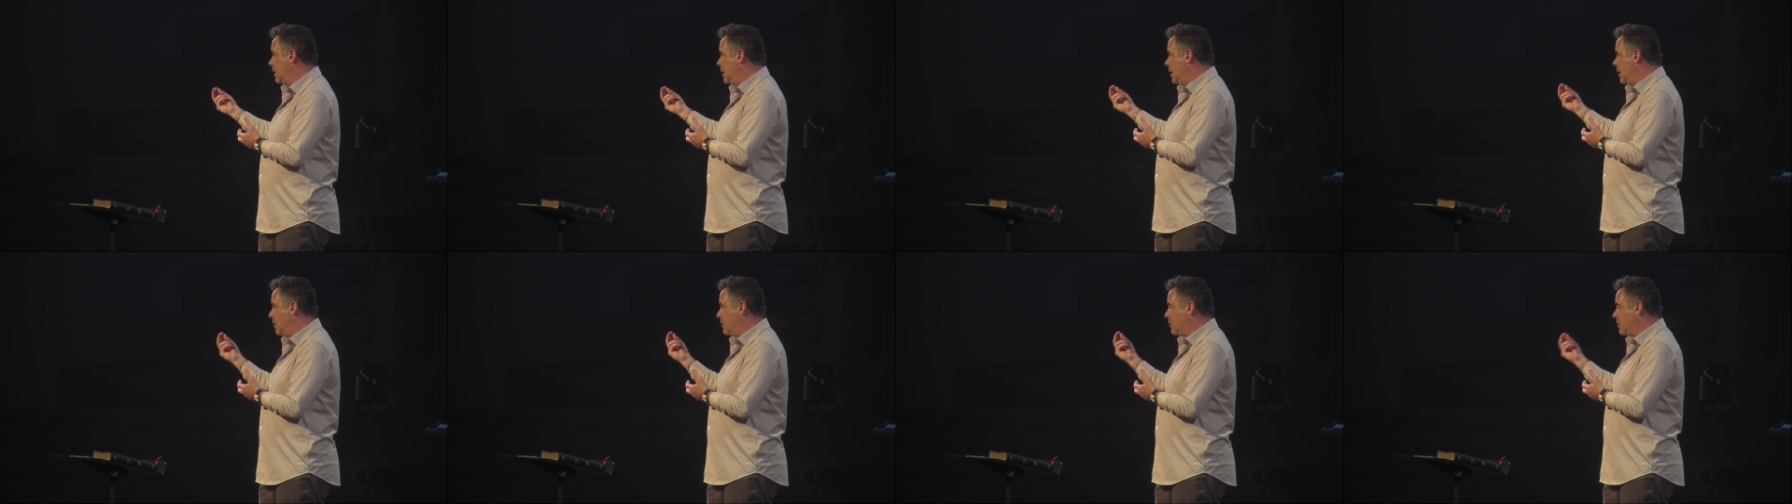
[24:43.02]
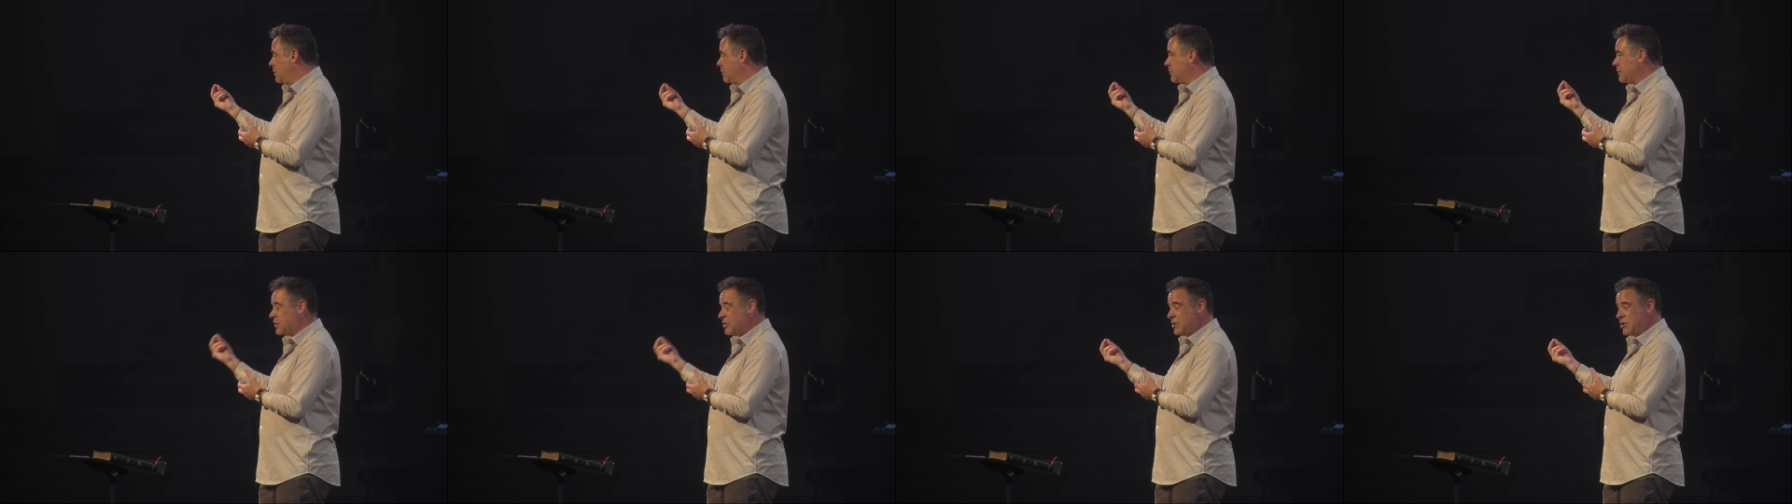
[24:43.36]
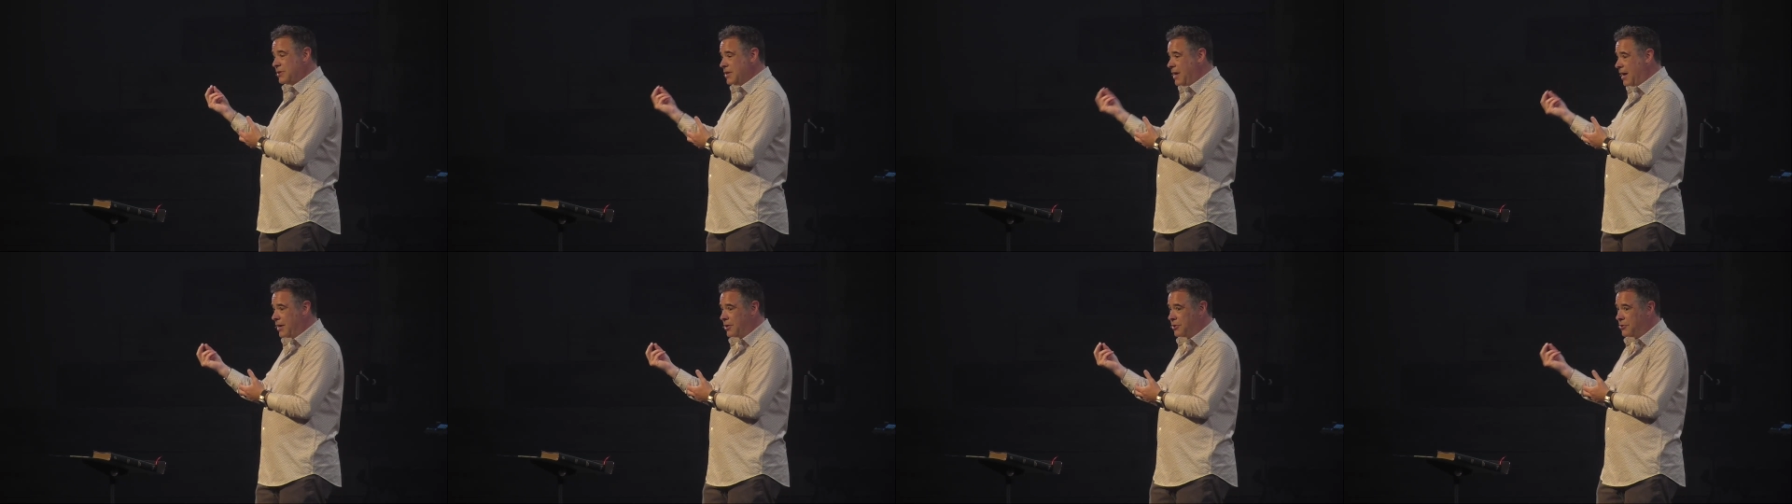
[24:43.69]
It,
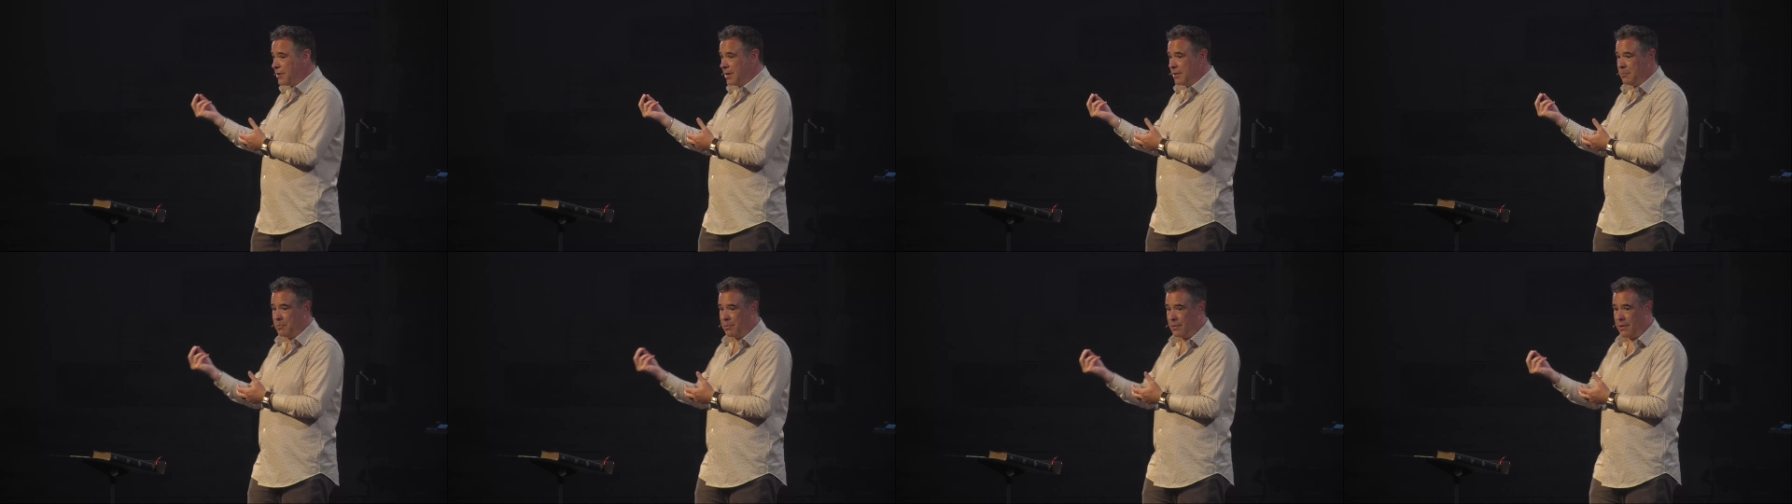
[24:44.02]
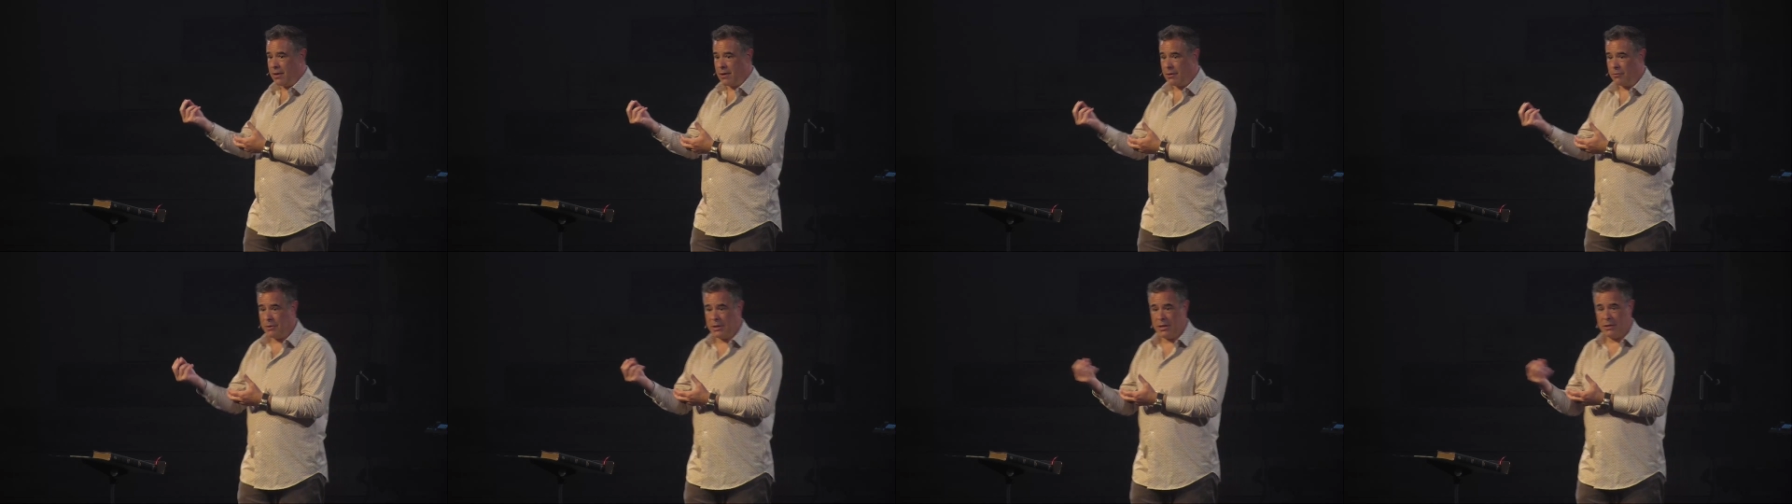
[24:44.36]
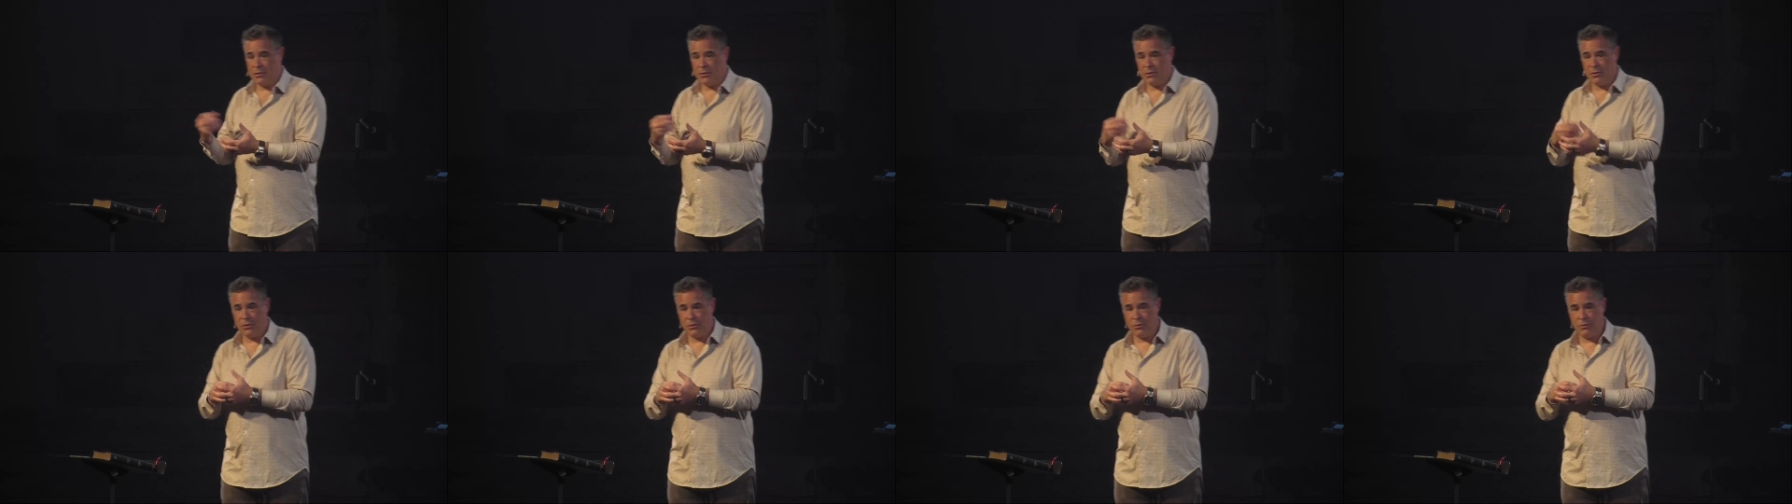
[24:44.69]
was not a great prayer. We
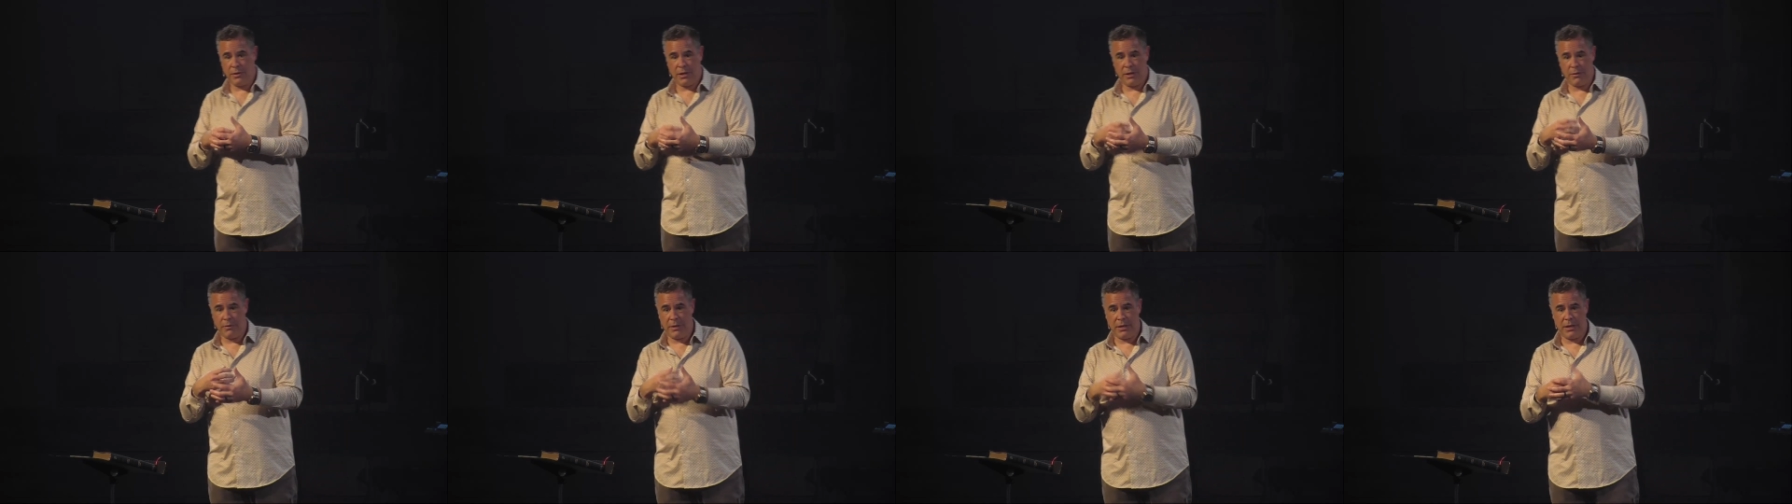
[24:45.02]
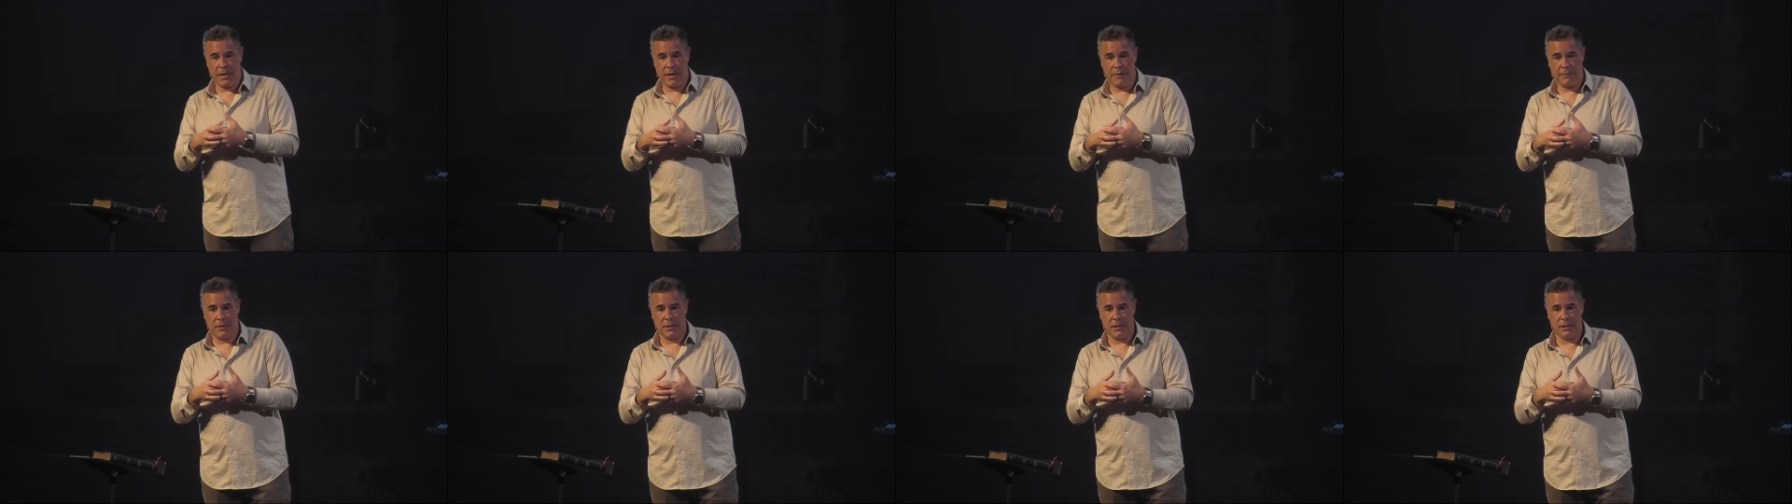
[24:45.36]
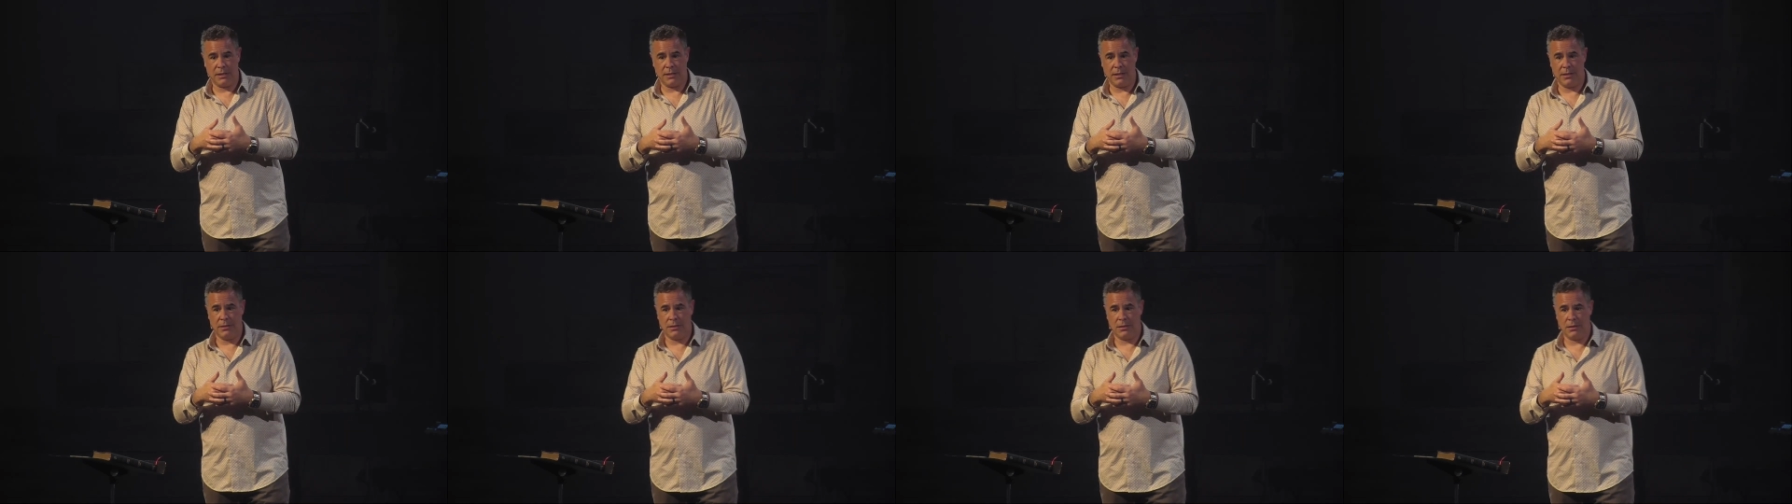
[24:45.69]
didn't agree, we didn't have
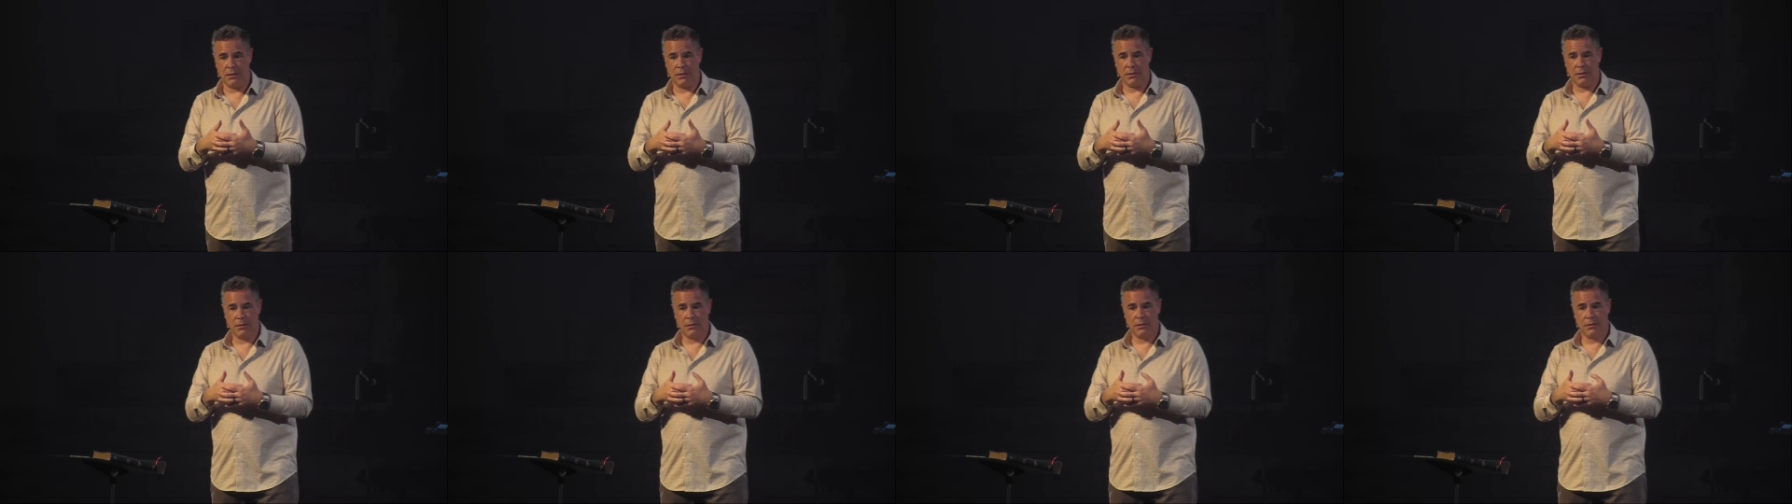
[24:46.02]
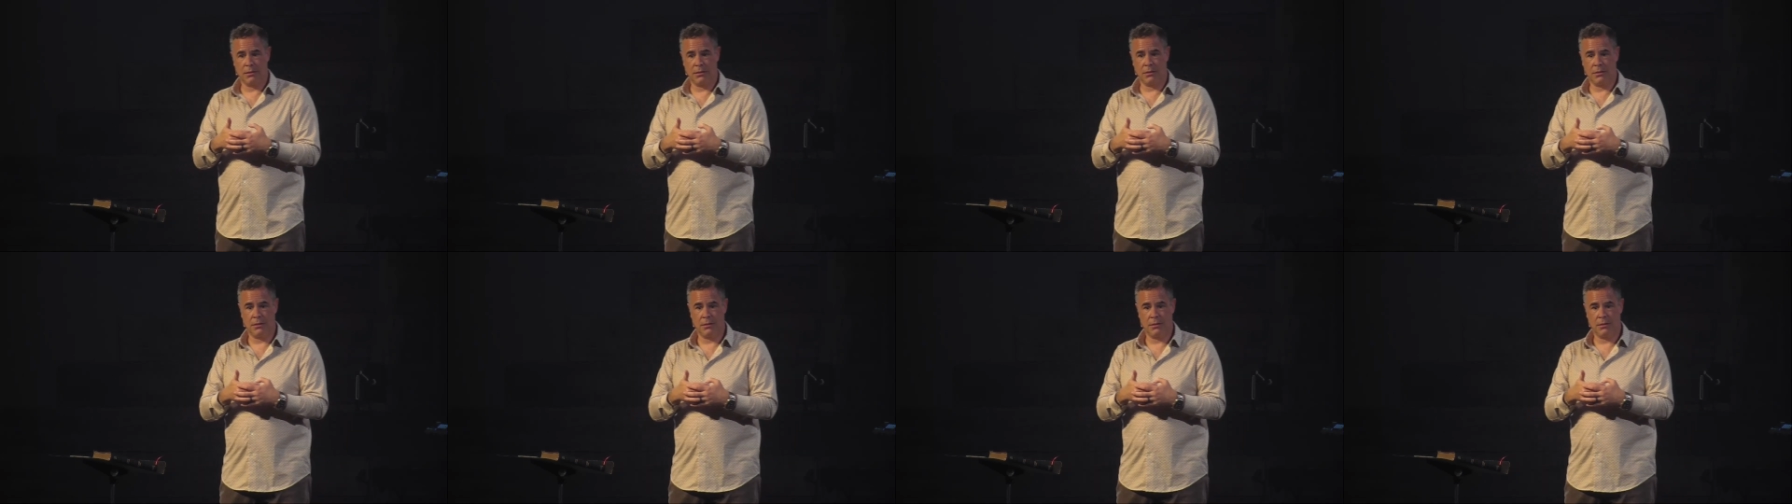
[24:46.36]
consensus.